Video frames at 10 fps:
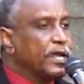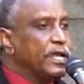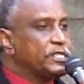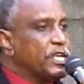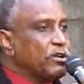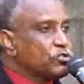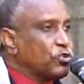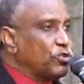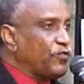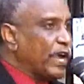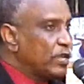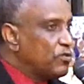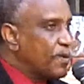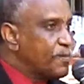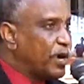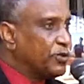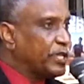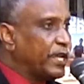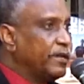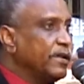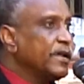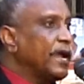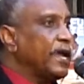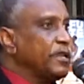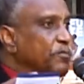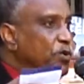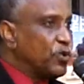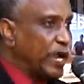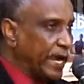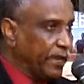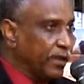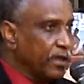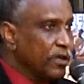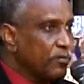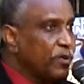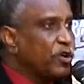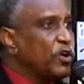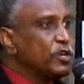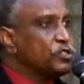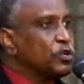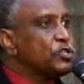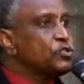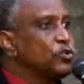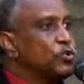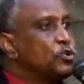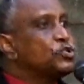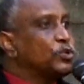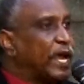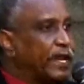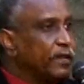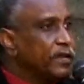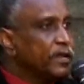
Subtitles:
in South Kordofan, Nuba Mountain, and in Blue Nile. Because those who rule Sudan,